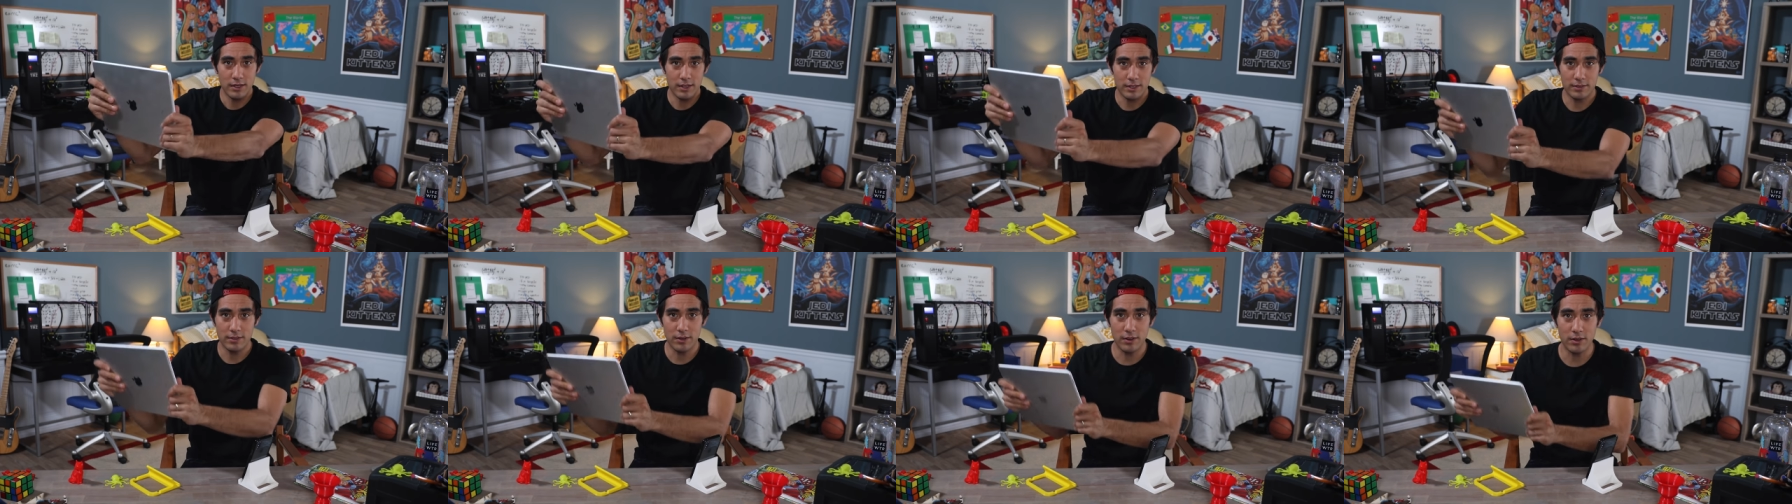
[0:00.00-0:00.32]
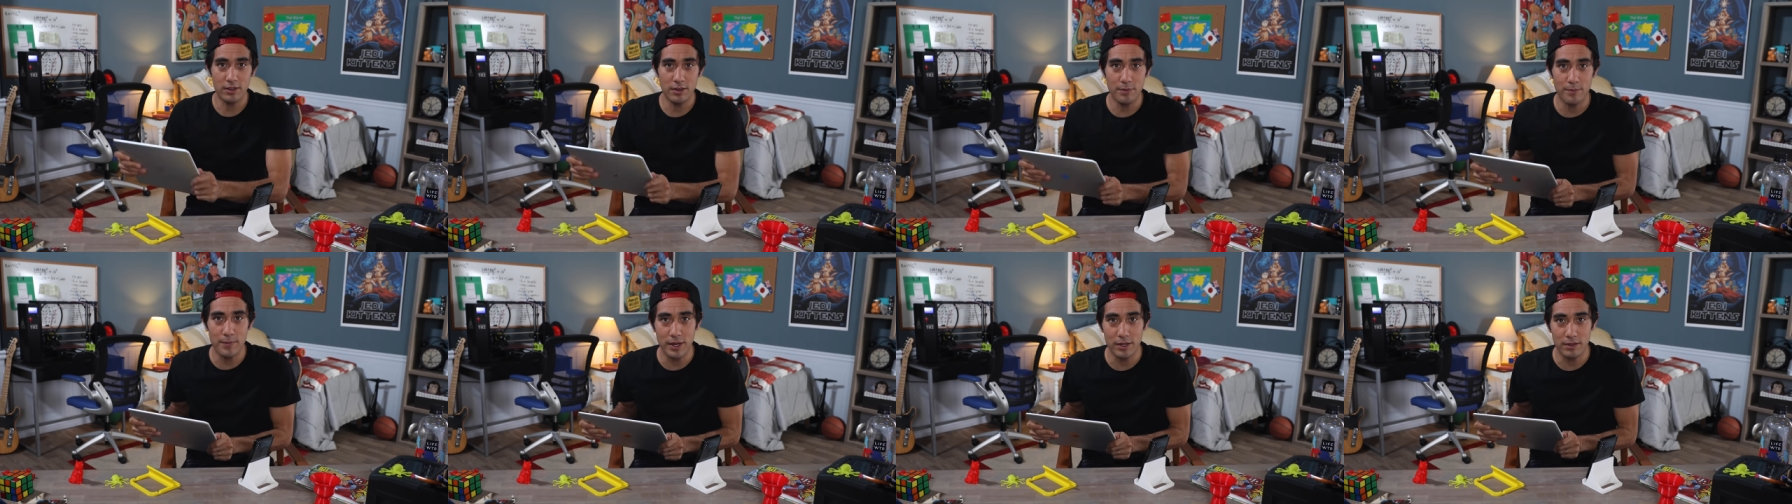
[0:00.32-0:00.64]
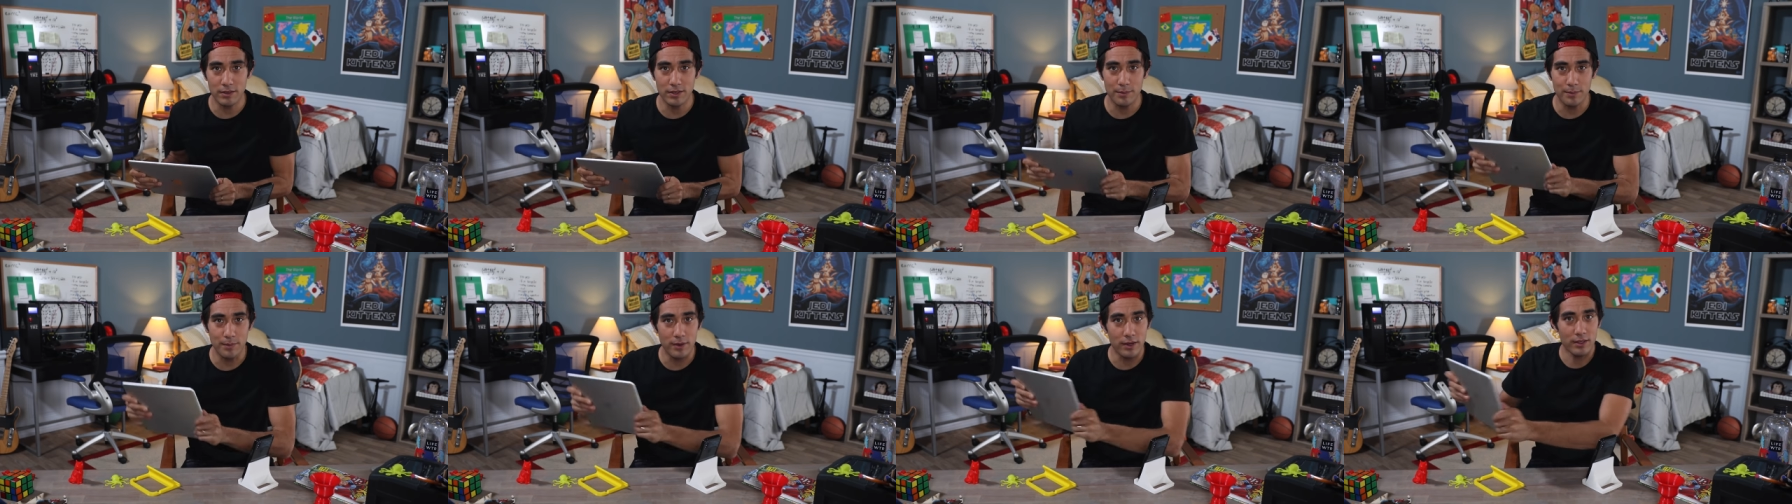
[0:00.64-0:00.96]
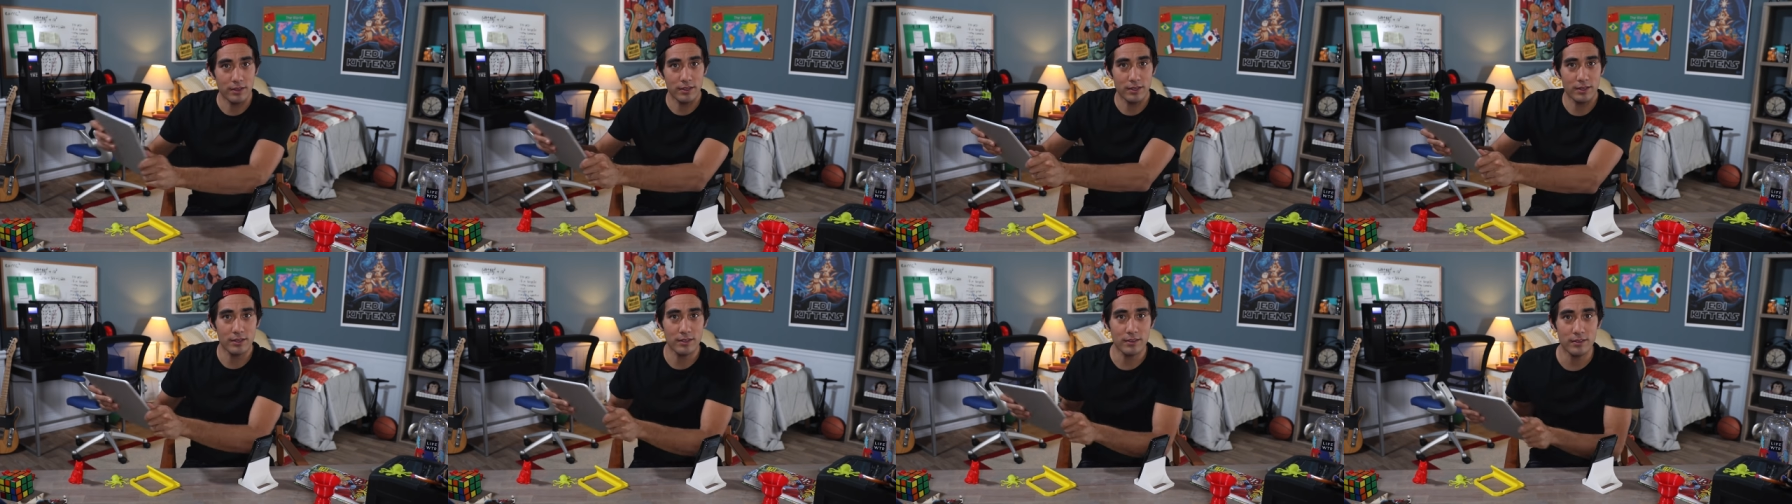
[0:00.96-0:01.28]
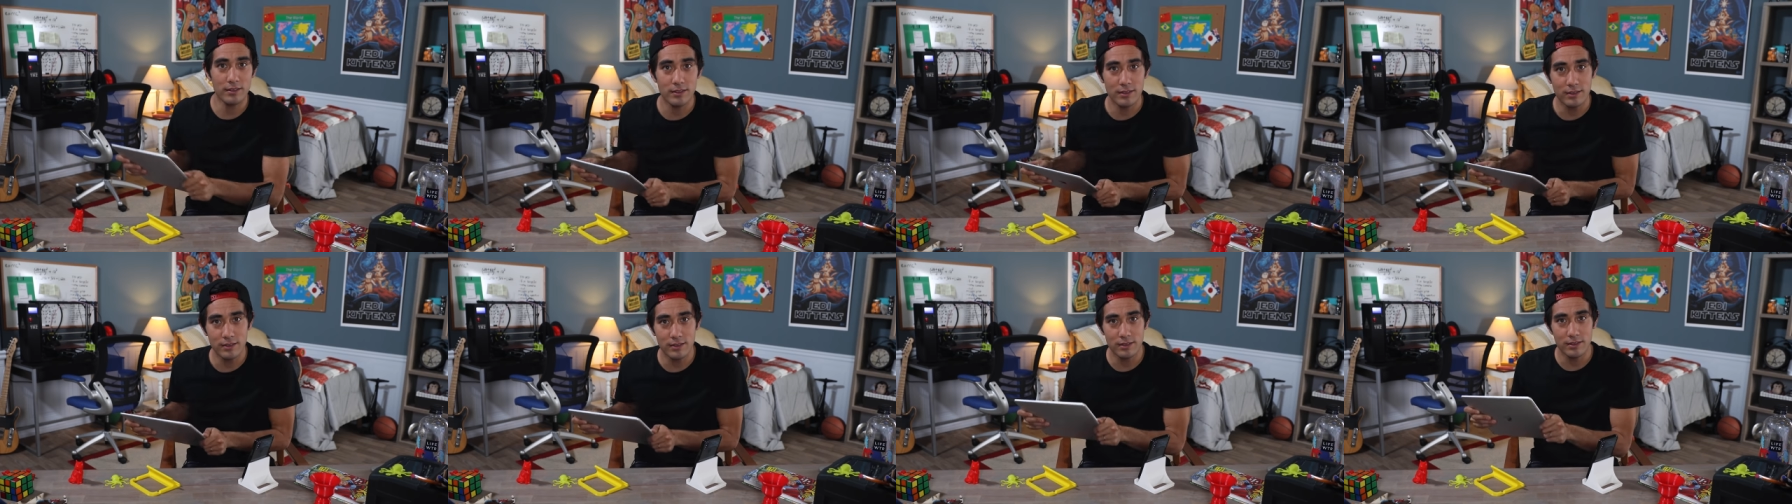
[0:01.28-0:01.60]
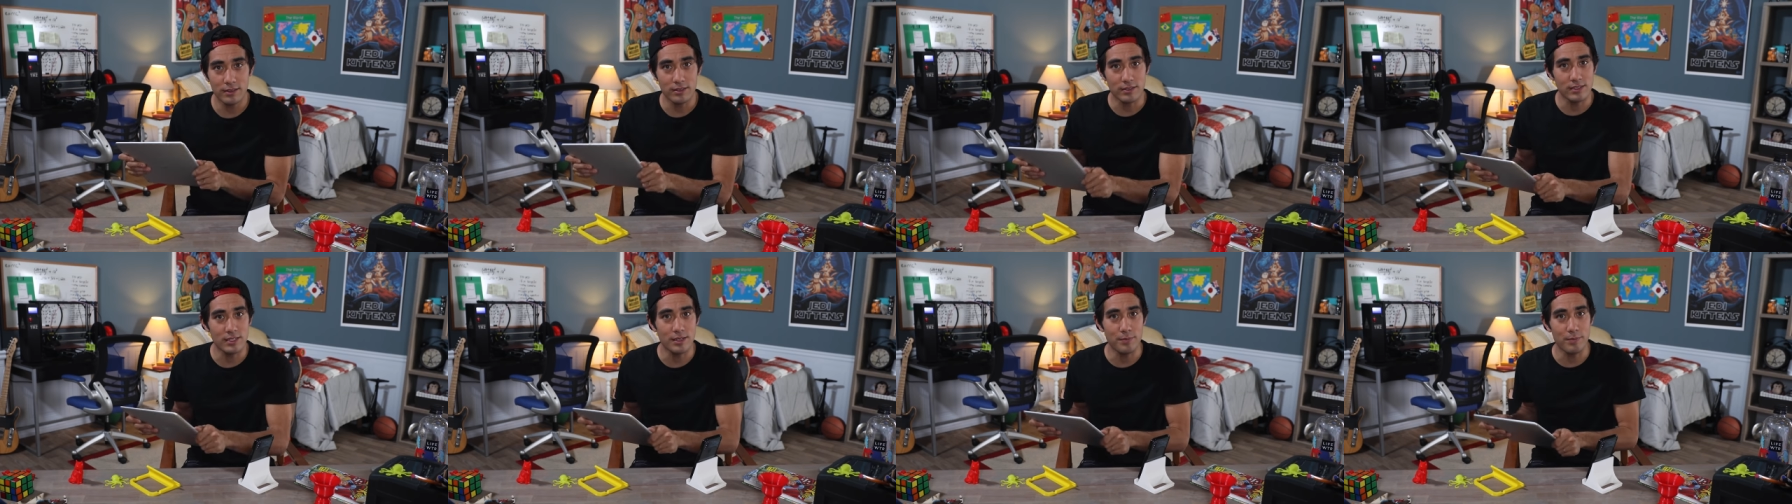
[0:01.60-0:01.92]
it's hard to mount them on the,
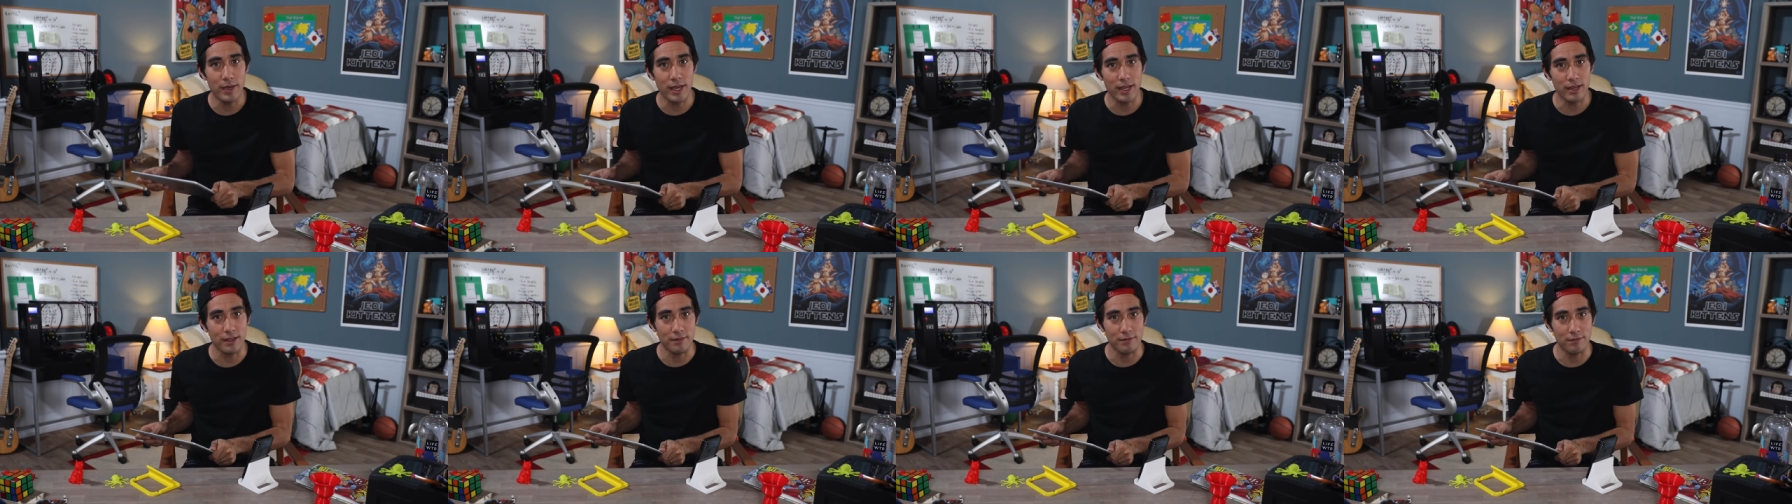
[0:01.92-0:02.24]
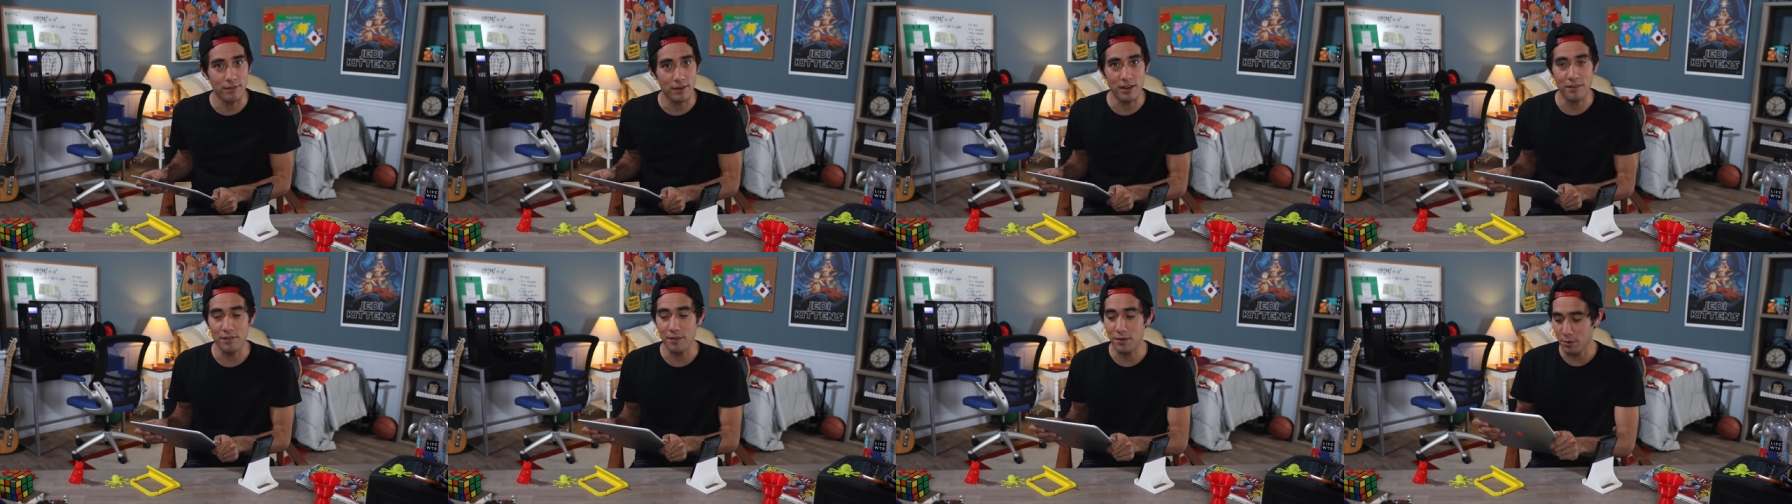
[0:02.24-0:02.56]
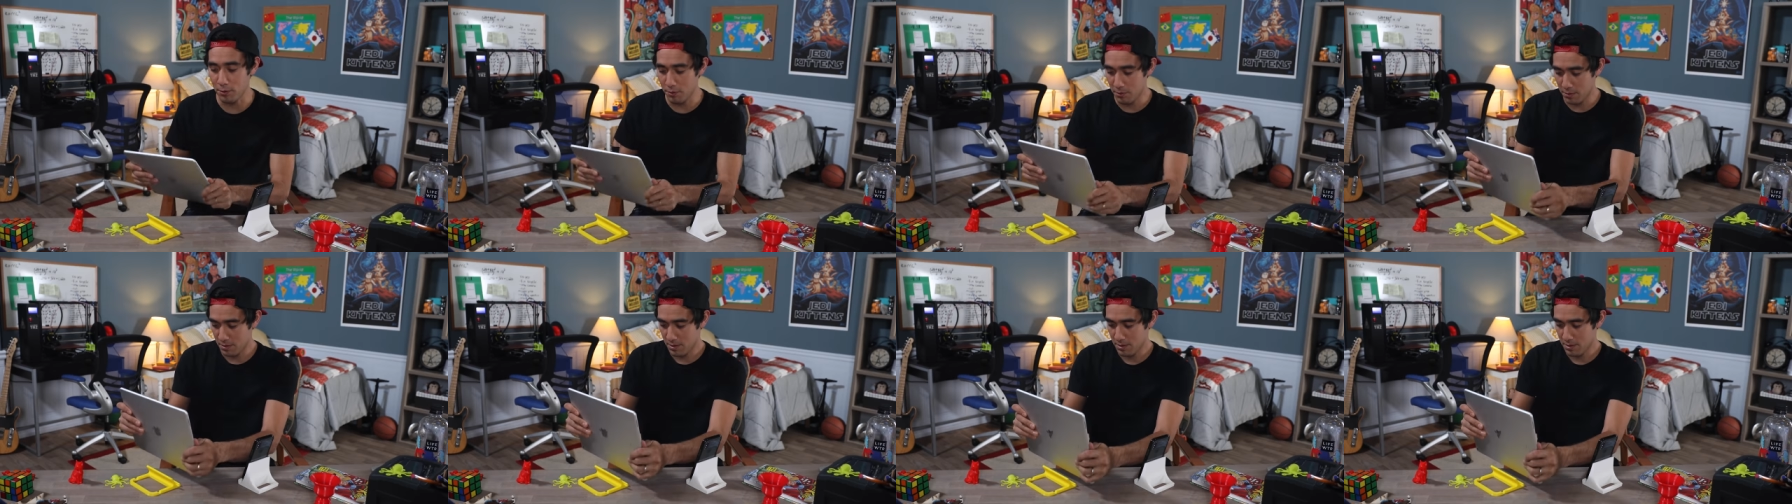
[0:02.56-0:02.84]
the seat back in front of you.